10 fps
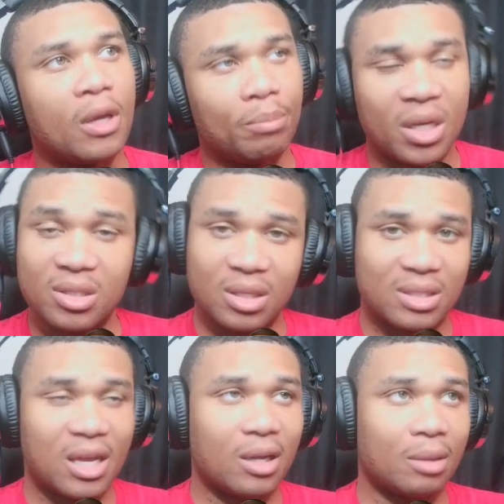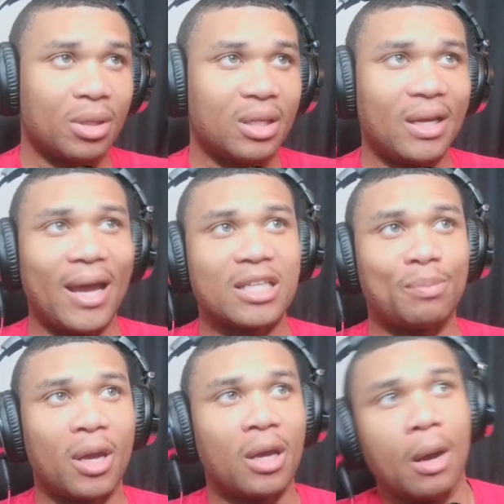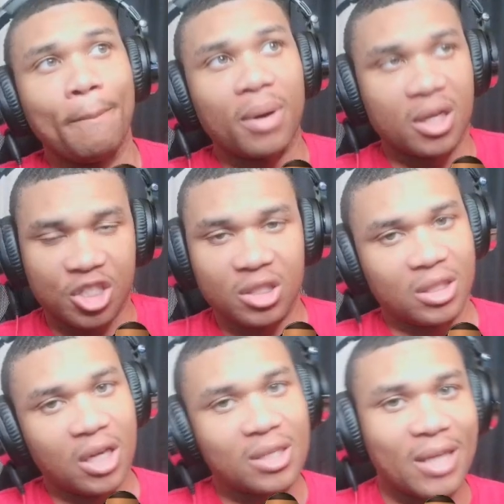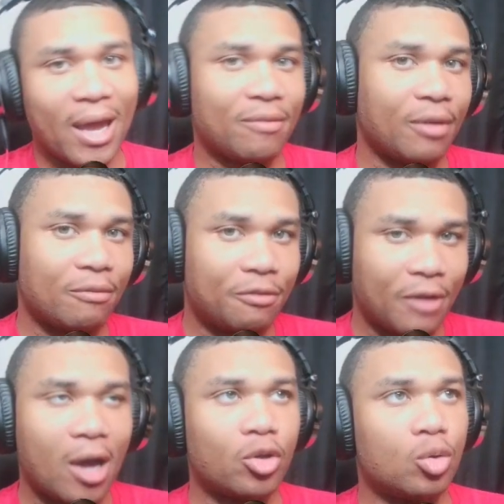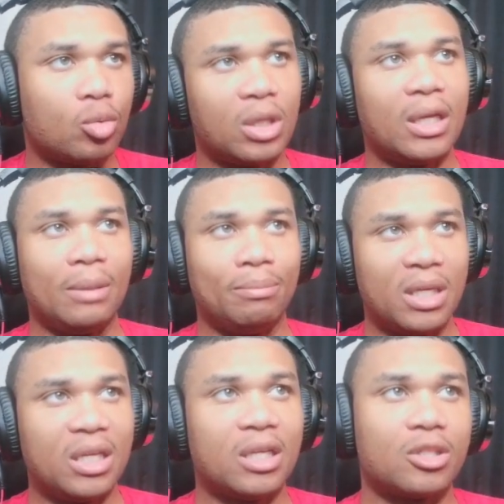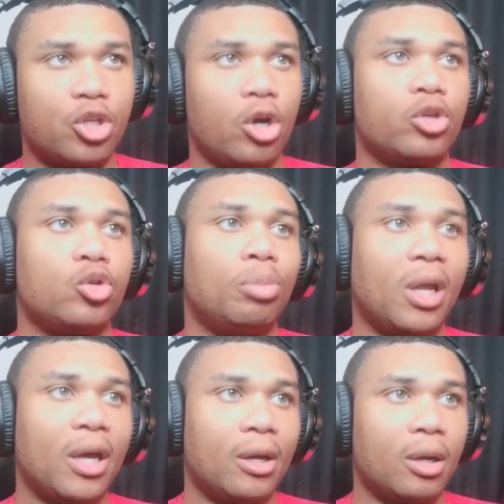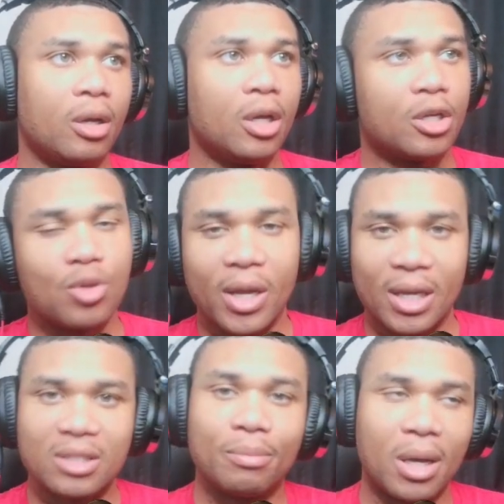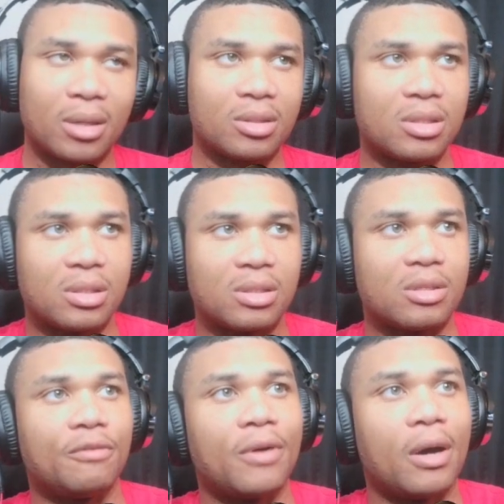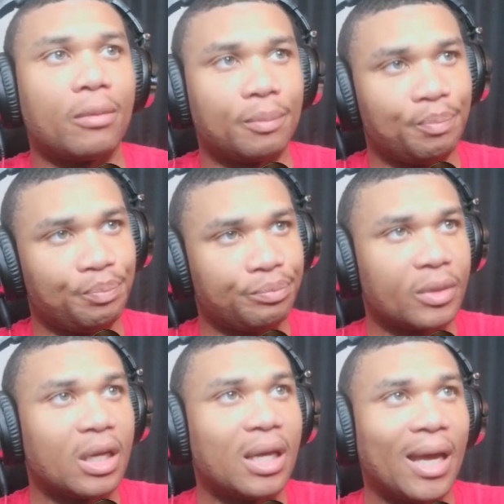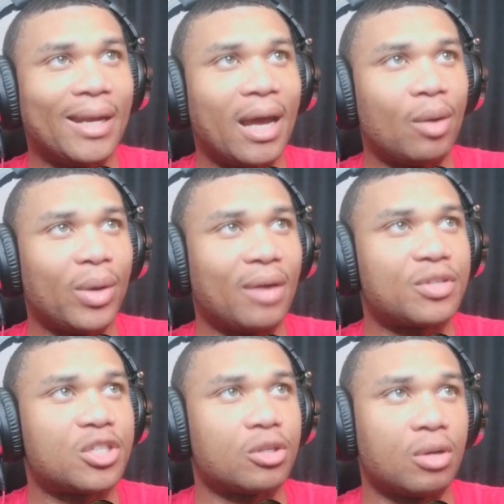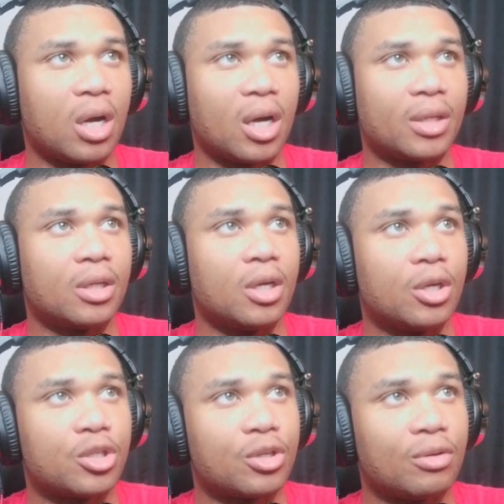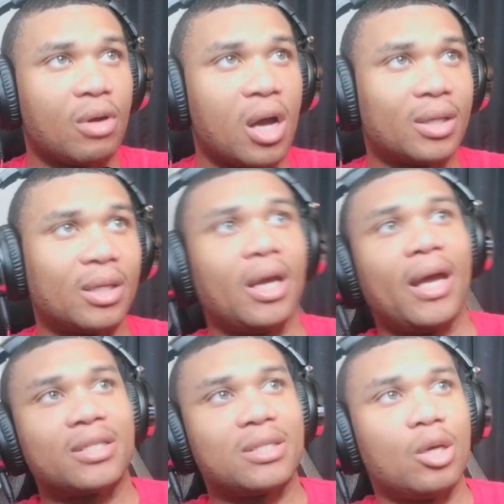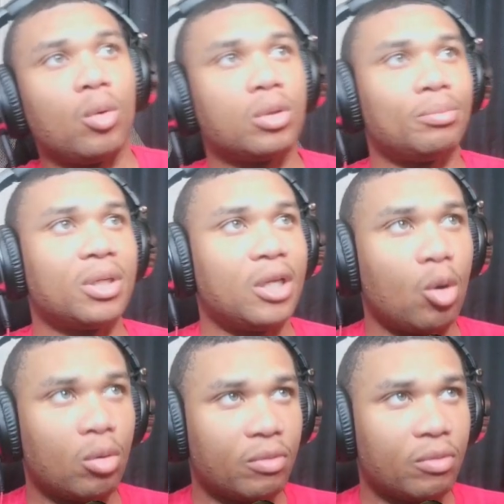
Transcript: because of the scalability aspect, but she does have value the immediate turn you play her. So I guess it balances itself out. And now we have Sauron. Sauron has the old ability on